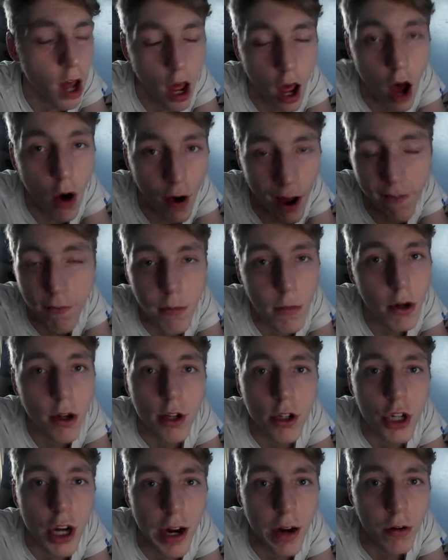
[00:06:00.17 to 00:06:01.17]
I'll have them on the
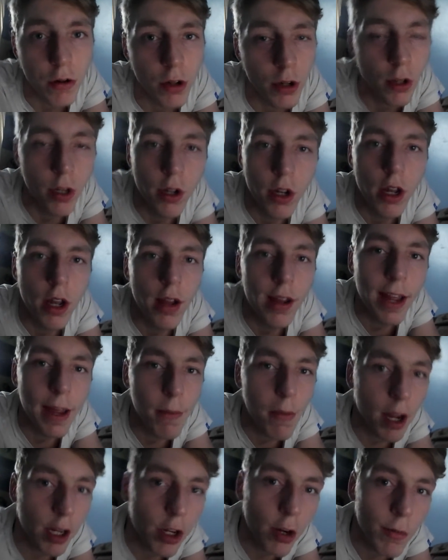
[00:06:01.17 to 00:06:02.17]
channel in
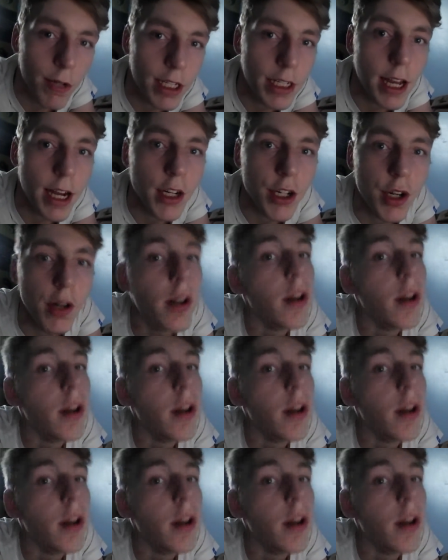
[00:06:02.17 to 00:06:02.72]
my comment section.